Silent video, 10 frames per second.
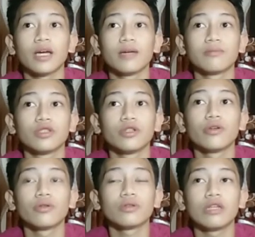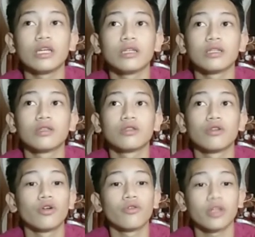sometimes you don't need
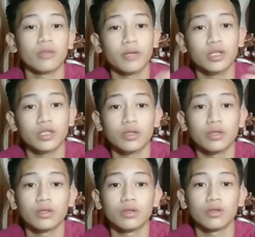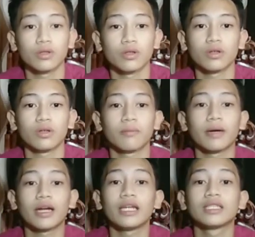to know that person
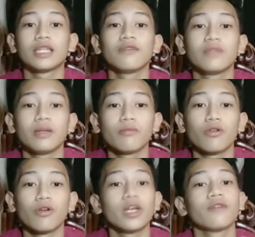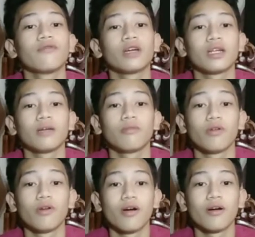para i-save ni mo or i-evict
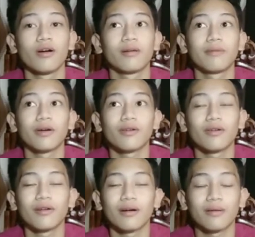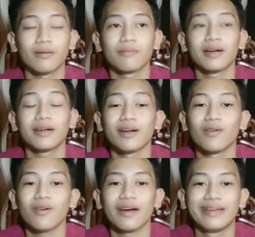ni mo. Pero
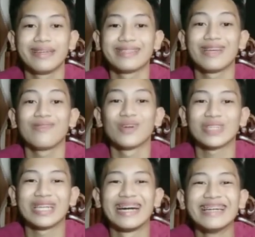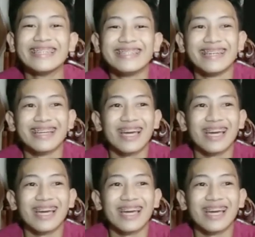para na ako kay i-save na siya.